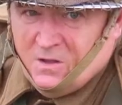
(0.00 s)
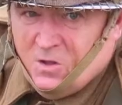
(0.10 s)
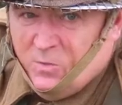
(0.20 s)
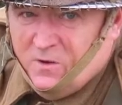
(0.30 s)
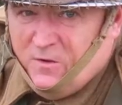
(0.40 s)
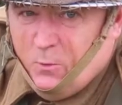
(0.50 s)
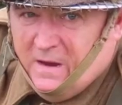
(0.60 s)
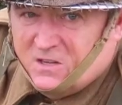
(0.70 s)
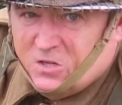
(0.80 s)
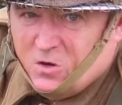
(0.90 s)
Only a few
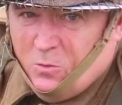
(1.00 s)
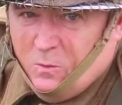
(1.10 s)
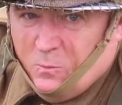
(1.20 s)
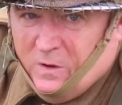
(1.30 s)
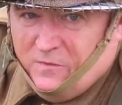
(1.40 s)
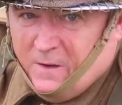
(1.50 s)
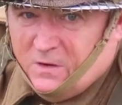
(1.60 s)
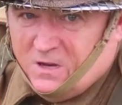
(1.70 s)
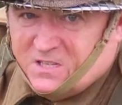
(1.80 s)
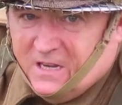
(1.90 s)
weeks ago, we found
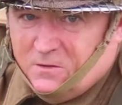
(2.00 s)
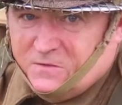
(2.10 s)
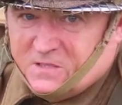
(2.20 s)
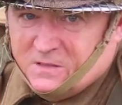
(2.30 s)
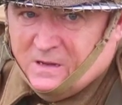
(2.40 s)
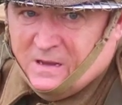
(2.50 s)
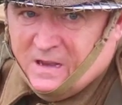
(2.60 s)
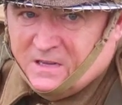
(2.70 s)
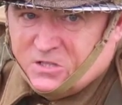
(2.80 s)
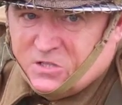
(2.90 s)
ourselves
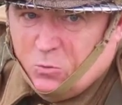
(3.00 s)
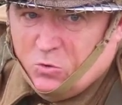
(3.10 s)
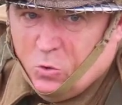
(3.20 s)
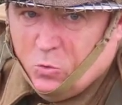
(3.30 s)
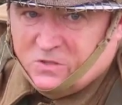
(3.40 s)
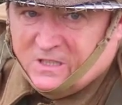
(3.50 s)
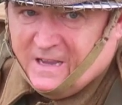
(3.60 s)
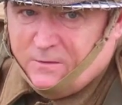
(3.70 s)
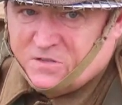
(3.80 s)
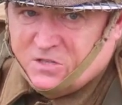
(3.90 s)
as a so-called
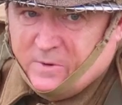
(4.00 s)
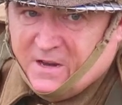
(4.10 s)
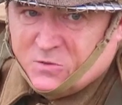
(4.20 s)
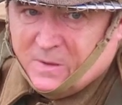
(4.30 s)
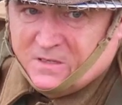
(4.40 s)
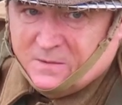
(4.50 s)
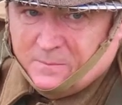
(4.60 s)
garrison regiment.